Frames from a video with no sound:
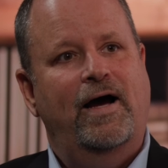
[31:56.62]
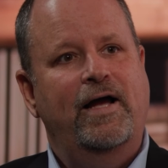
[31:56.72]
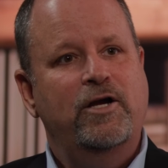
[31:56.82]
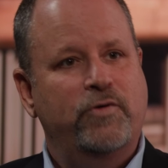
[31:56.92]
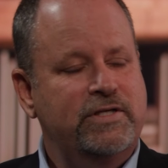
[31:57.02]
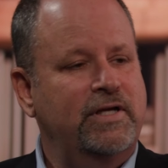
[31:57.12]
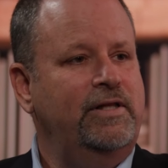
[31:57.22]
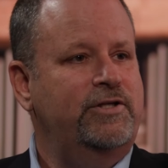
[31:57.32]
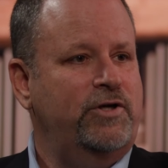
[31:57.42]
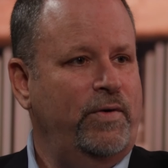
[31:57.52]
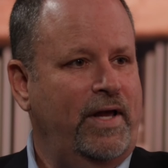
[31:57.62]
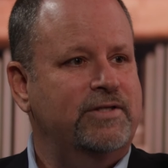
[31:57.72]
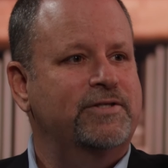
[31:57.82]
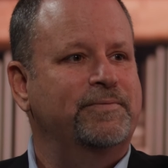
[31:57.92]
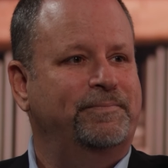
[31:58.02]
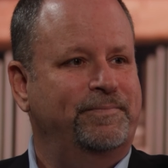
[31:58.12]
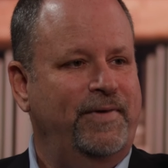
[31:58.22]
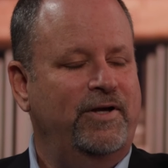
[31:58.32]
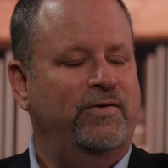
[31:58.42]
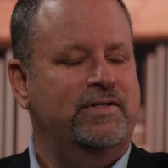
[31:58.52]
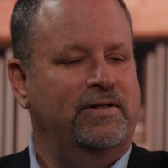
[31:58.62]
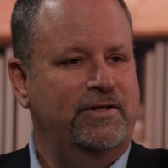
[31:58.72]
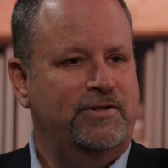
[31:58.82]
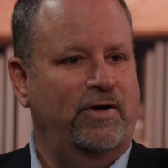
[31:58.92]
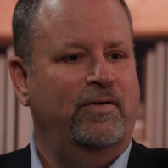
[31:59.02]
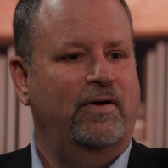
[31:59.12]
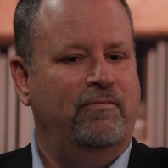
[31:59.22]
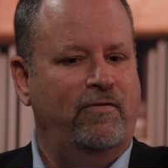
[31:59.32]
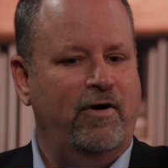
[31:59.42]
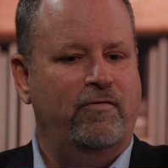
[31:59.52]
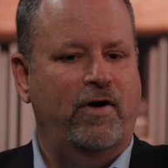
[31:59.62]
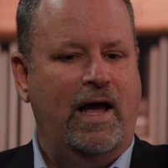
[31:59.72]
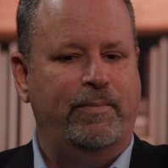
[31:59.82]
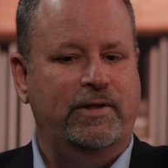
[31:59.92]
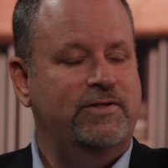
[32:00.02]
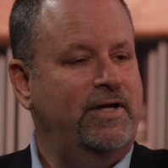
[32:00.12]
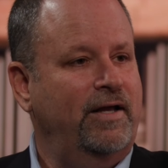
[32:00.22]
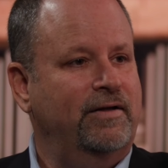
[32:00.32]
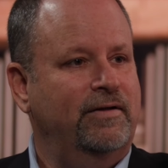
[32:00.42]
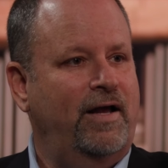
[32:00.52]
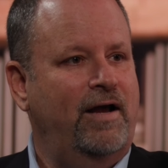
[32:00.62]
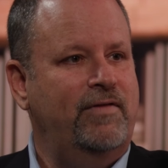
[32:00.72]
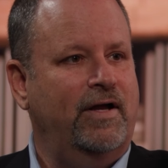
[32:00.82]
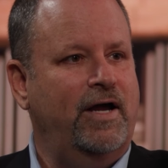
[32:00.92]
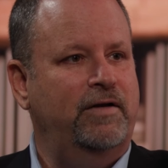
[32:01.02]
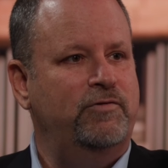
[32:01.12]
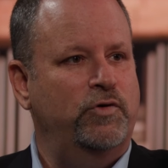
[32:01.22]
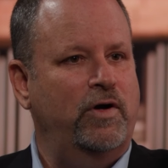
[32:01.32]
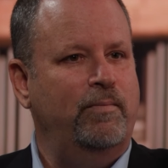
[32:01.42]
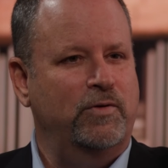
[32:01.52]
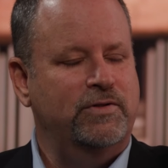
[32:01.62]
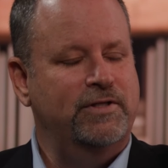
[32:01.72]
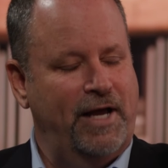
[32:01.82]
increasingly so, yes. Increasingly so. I'm very, very happy to say I have that kind of joy most of the